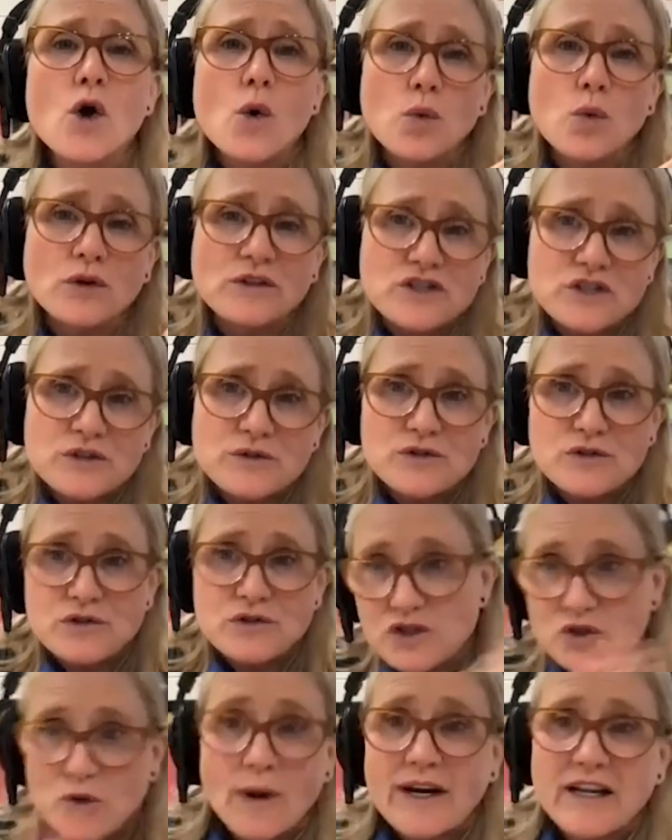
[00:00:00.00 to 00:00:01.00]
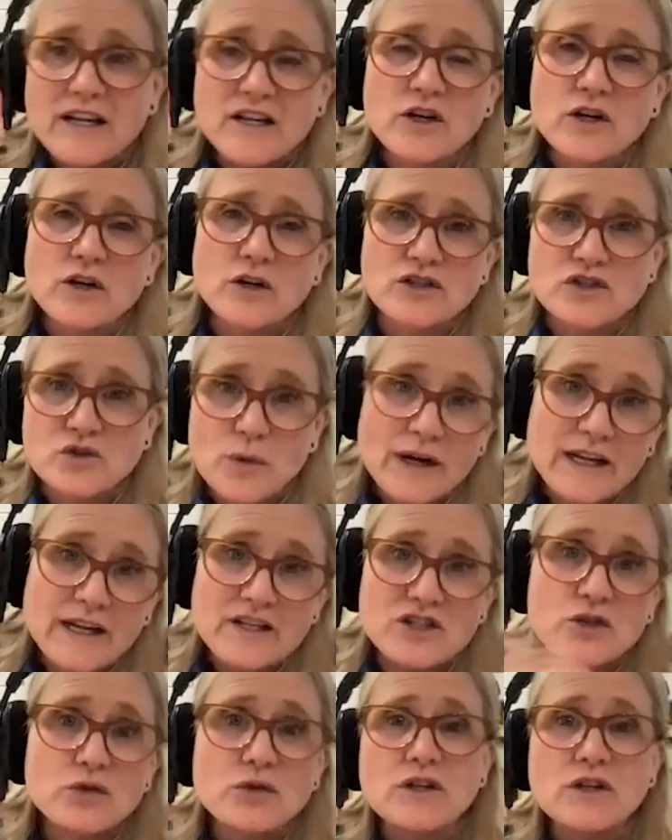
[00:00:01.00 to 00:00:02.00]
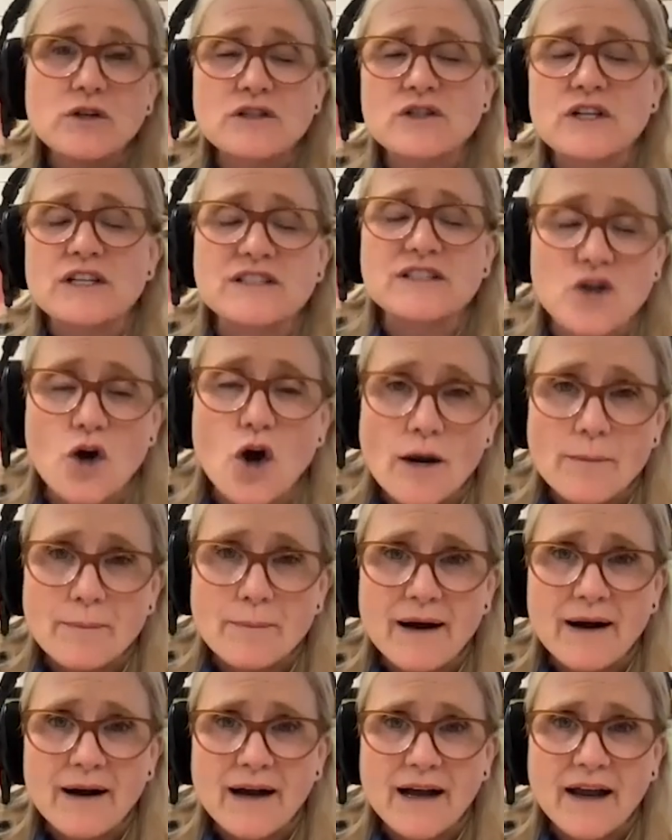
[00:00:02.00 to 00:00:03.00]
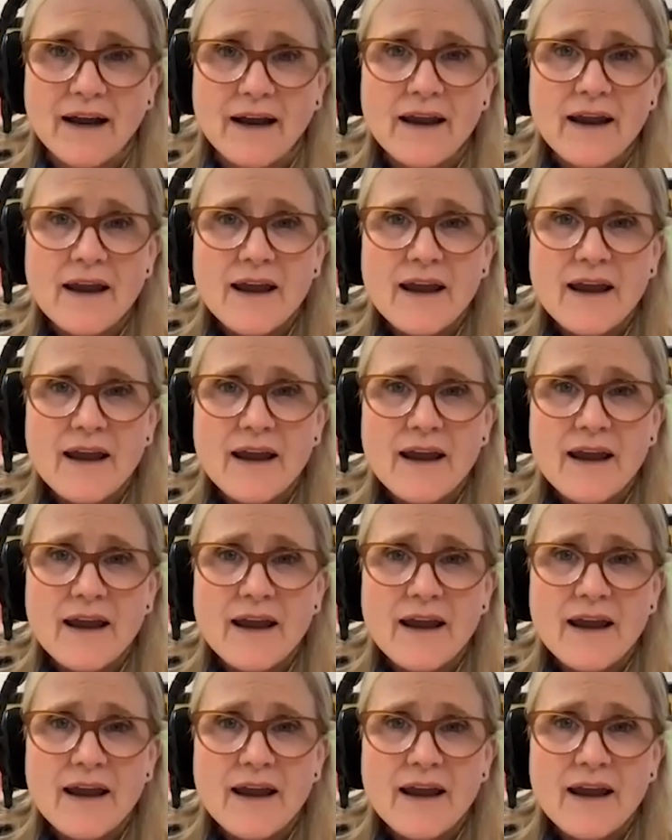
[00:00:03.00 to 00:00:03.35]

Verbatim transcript: Well, 20 years, 22 years has gone by,